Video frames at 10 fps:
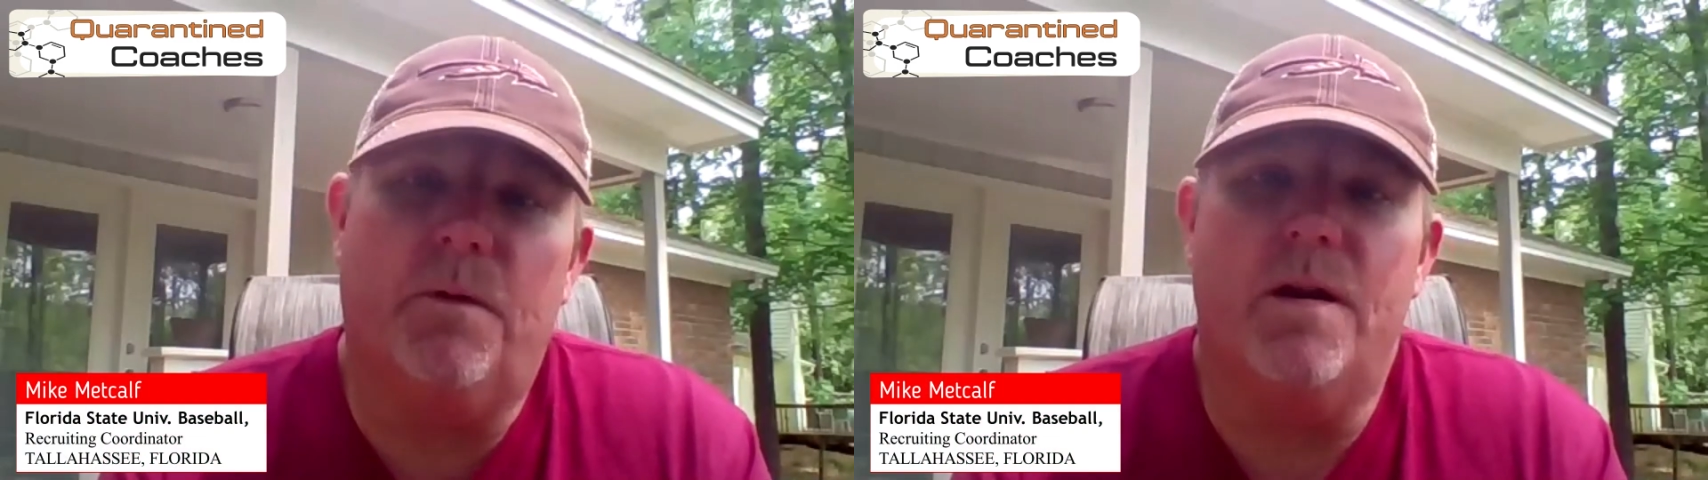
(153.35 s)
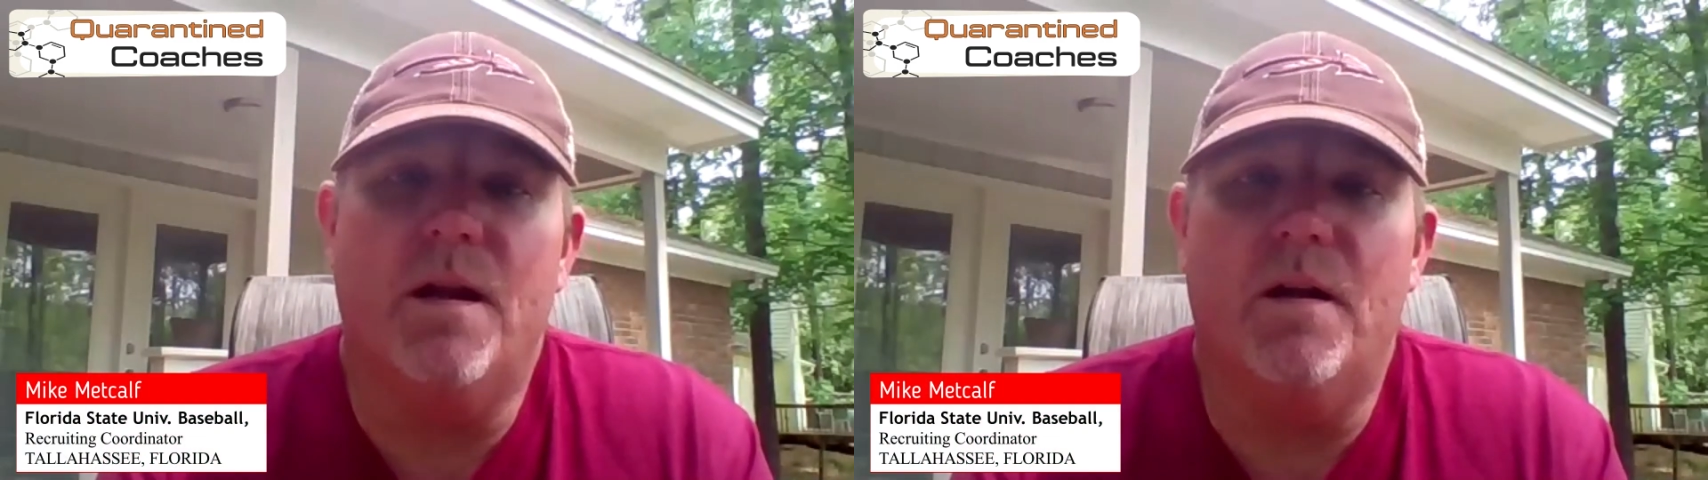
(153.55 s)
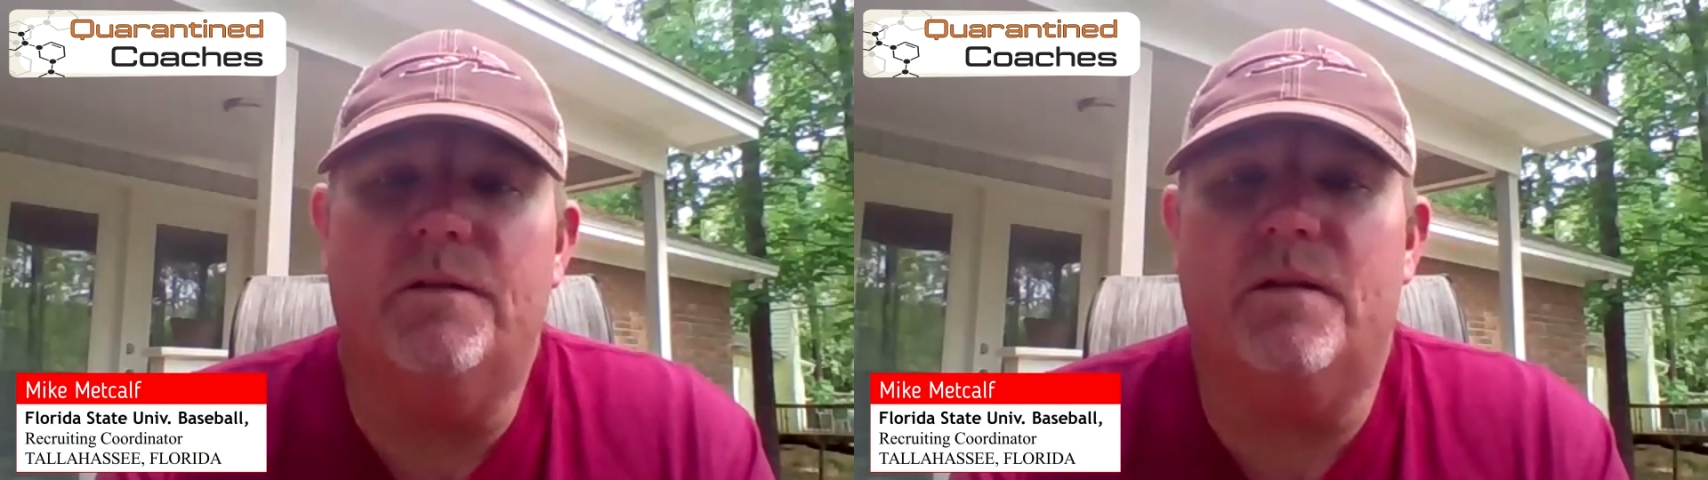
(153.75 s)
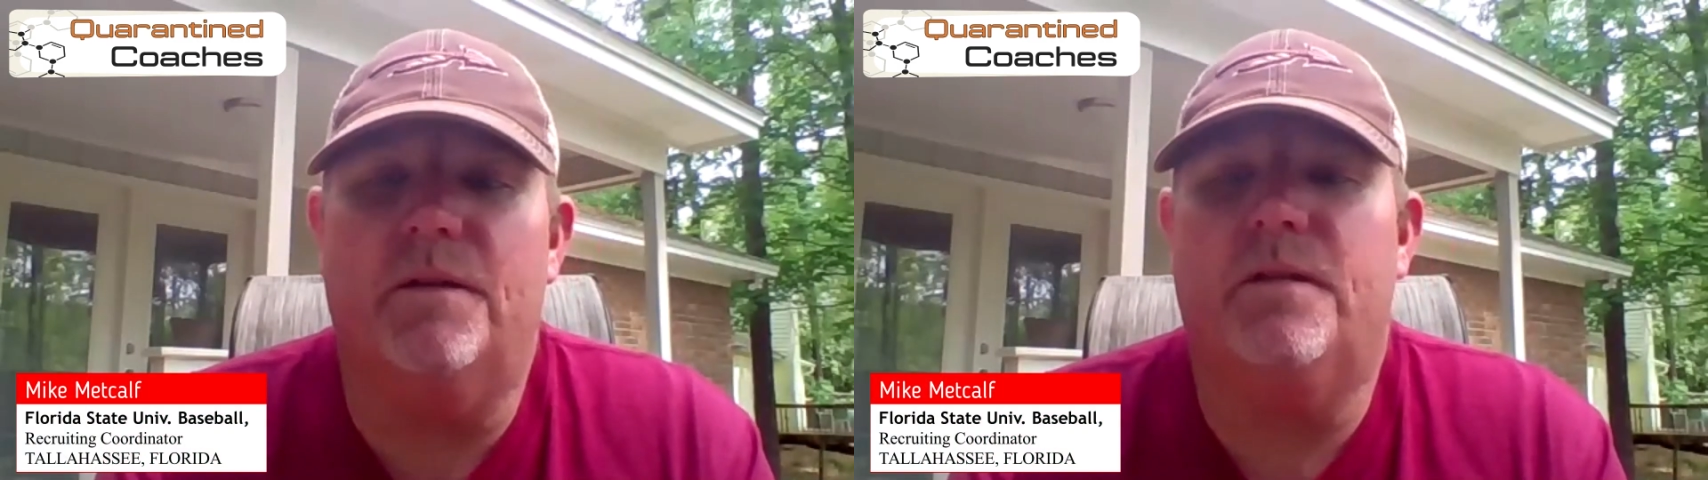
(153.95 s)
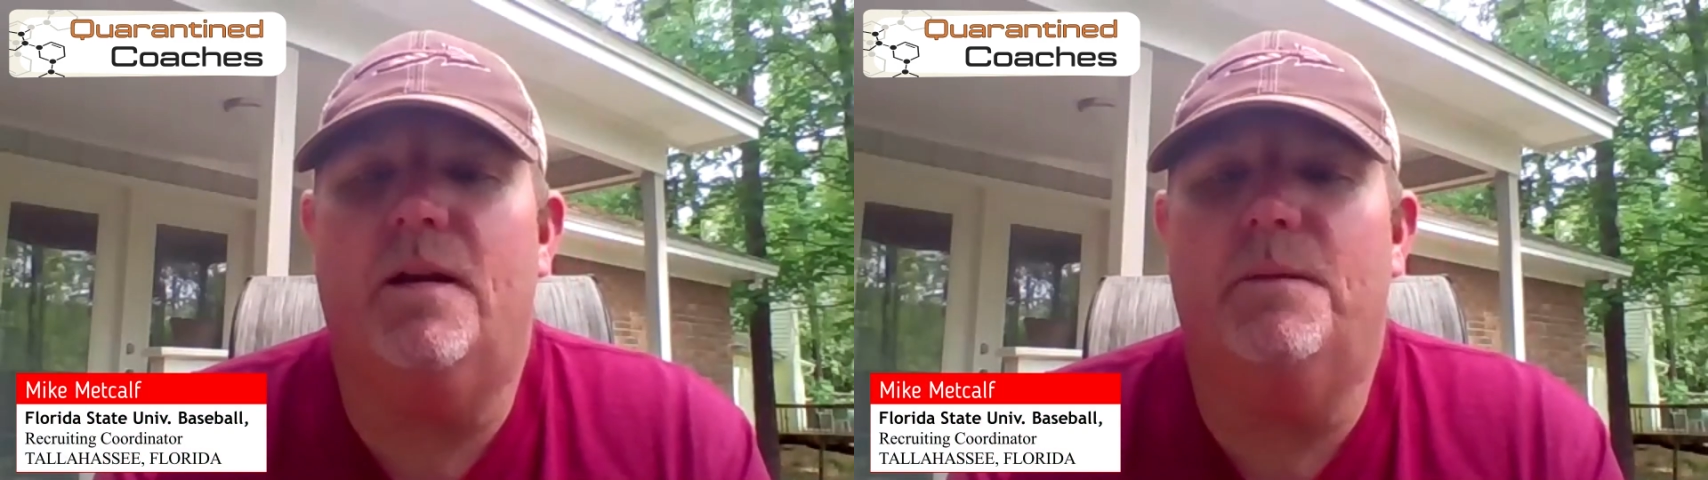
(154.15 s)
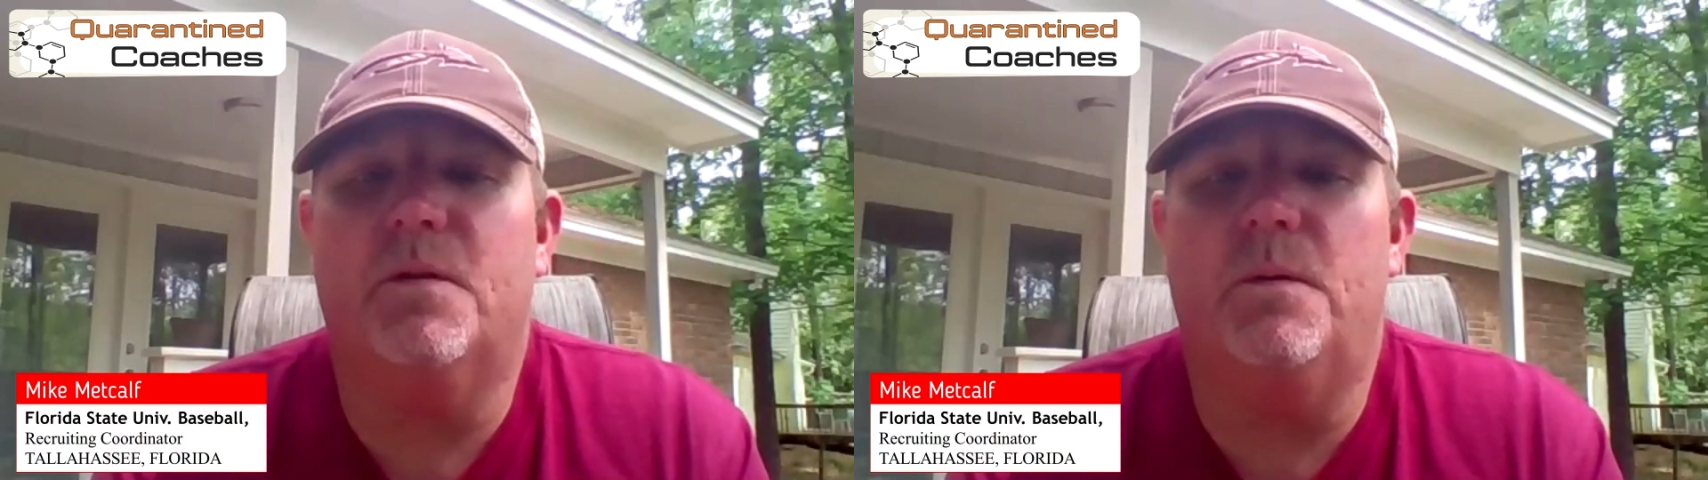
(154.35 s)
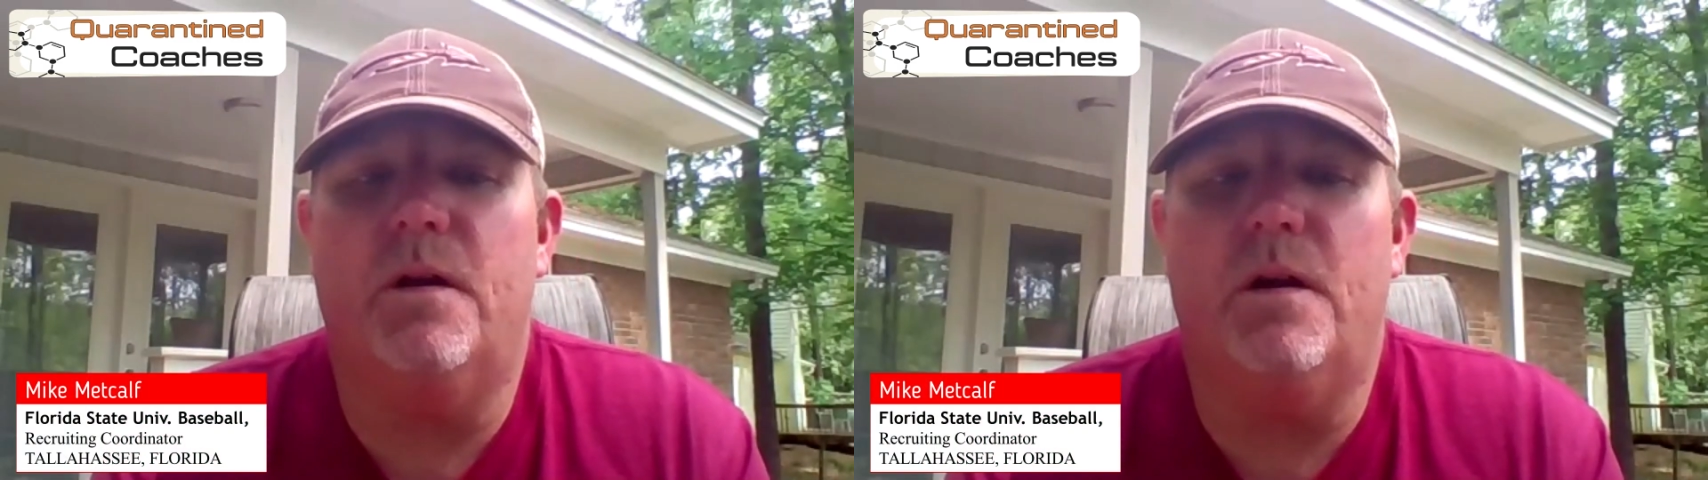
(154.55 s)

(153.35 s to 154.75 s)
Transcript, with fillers: right now, tough times going